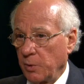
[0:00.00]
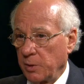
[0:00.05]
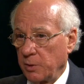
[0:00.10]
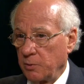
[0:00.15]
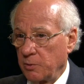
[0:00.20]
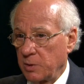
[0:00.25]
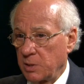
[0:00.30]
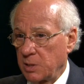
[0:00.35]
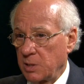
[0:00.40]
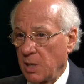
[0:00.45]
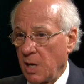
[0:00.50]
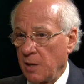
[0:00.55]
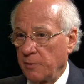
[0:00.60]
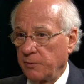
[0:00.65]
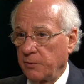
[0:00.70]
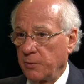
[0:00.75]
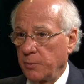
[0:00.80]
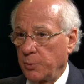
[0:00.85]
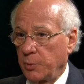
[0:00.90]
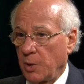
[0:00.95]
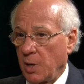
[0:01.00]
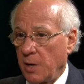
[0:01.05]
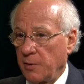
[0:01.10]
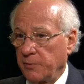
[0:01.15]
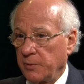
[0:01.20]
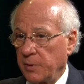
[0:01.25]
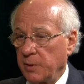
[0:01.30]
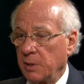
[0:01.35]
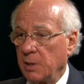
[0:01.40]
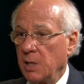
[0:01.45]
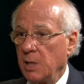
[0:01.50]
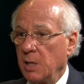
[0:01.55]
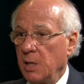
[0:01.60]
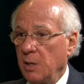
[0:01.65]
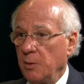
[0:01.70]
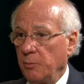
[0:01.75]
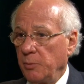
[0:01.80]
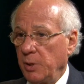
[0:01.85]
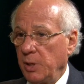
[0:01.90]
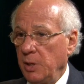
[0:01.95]
whether it's not-for-profit,
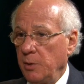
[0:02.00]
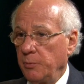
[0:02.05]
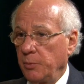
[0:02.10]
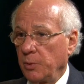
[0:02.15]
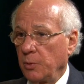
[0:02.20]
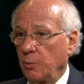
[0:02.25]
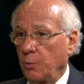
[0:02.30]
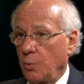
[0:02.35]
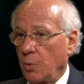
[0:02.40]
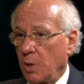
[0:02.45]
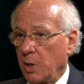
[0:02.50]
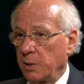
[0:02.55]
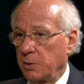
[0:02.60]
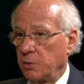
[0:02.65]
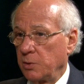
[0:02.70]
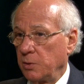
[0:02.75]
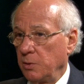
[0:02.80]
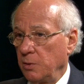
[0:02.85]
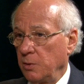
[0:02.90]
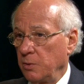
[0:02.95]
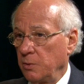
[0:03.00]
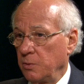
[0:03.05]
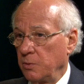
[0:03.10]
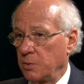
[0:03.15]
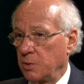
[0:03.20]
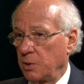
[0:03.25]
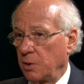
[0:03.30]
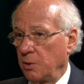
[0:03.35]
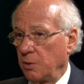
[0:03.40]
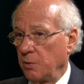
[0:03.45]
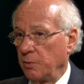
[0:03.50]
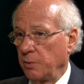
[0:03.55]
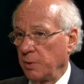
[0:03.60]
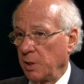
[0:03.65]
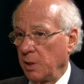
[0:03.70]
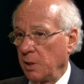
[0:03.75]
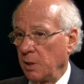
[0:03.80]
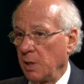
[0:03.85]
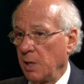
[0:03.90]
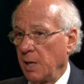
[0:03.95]
people want to use
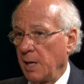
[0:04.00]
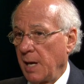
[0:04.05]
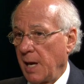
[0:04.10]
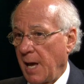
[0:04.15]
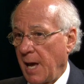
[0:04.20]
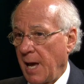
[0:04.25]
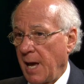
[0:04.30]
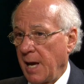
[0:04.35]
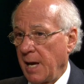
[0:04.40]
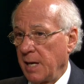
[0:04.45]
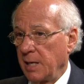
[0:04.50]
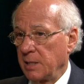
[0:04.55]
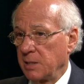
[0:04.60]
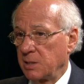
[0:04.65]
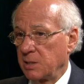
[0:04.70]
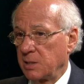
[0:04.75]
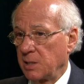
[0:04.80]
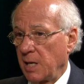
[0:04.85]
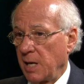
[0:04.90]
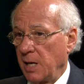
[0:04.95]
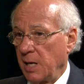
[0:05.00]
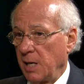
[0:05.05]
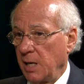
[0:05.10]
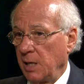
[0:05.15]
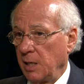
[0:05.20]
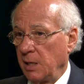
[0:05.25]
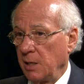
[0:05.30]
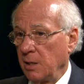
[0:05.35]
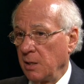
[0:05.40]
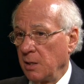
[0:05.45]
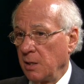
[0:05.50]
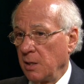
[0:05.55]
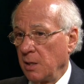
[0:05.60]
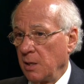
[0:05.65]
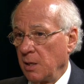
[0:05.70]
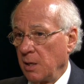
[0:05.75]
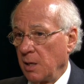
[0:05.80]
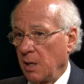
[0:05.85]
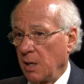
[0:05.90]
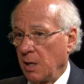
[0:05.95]
CUNY as a,
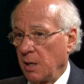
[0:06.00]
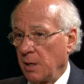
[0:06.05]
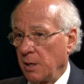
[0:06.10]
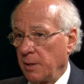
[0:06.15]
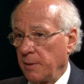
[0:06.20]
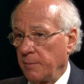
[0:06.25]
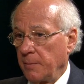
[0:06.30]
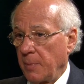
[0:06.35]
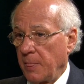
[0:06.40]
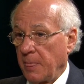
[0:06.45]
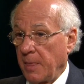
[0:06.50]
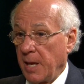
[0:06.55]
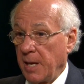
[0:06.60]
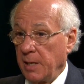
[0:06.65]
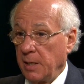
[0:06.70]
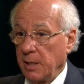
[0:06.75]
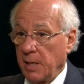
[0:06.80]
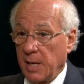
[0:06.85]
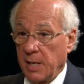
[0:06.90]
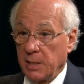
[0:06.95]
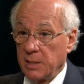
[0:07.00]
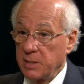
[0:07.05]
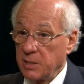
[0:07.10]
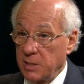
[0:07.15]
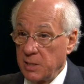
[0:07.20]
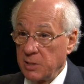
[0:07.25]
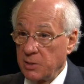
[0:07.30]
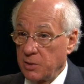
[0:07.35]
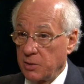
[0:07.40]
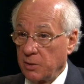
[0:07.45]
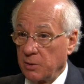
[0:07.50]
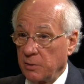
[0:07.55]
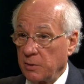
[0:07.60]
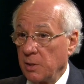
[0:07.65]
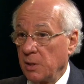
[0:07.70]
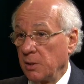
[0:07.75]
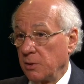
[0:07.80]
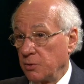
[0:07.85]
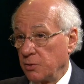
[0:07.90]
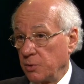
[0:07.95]
um, a an assister
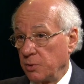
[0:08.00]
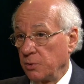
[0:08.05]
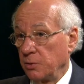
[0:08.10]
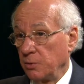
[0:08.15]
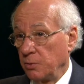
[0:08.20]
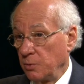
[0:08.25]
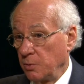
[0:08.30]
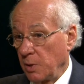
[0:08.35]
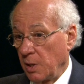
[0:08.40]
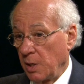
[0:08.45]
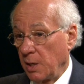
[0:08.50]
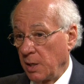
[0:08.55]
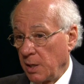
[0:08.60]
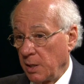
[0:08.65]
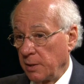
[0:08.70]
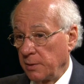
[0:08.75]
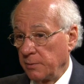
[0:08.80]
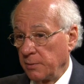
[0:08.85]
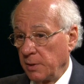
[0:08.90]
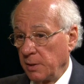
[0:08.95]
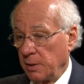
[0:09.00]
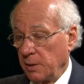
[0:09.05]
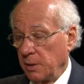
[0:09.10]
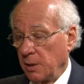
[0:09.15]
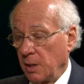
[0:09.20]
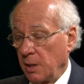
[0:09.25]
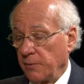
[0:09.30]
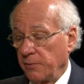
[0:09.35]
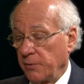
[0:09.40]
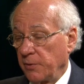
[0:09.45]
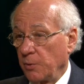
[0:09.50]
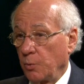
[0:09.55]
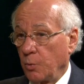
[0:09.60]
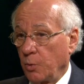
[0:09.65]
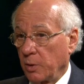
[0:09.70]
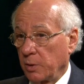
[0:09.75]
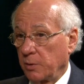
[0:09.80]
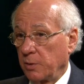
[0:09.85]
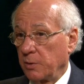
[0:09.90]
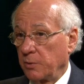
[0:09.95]
to uh, uh, for the
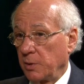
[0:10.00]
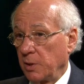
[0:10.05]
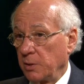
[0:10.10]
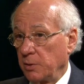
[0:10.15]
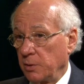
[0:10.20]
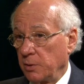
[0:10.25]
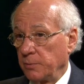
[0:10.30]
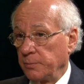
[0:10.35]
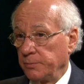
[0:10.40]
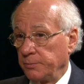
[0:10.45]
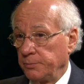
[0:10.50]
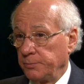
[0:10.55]
work that they do.